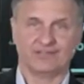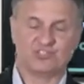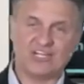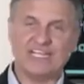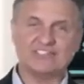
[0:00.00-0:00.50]

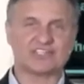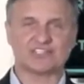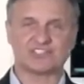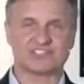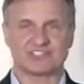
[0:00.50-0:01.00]

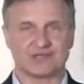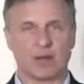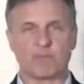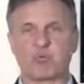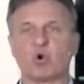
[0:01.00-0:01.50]
Jesus
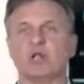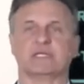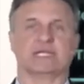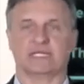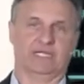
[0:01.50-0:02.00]

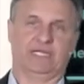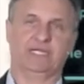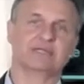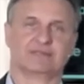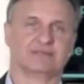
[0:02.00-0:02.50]

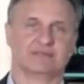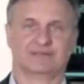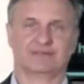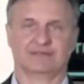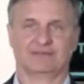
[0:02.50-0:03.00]
brilliantly
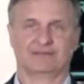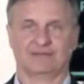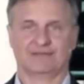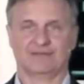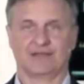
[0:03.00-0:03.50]

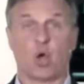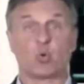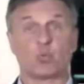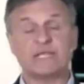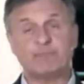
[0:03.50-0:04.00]

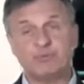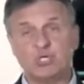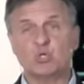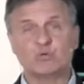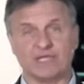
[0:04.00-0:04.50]

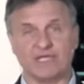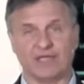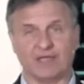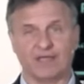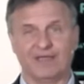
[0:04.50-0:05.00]

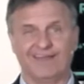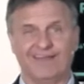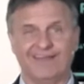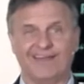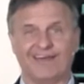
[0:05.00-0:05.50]
rebuking
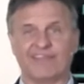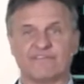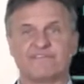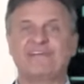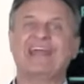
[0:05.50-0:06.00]
the
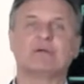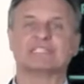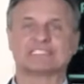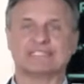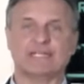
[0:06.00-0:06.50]

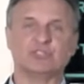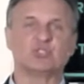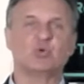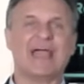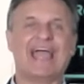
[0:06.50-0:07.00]
Pharisees
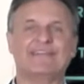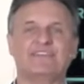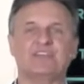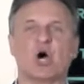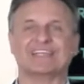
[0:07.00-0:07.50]
who had
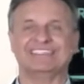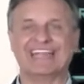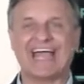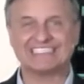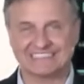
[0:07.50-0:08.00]
the
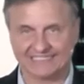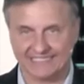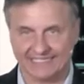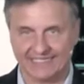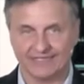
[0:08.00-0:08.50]

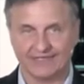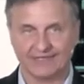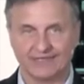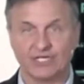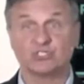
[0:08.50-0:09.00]
audacity
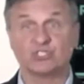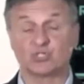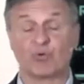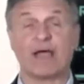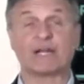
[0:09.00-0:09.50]
to
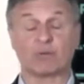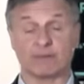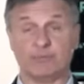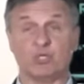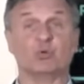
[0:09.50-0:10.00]
try to
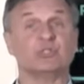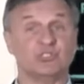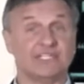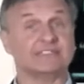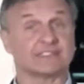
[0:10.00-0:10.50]
rebuke
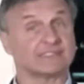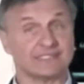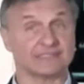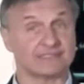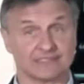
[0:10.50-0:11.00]
Jesus
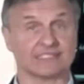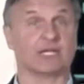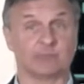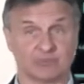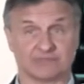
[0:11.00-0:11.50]
and his
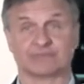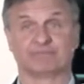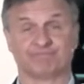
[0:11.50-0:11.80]
disciples.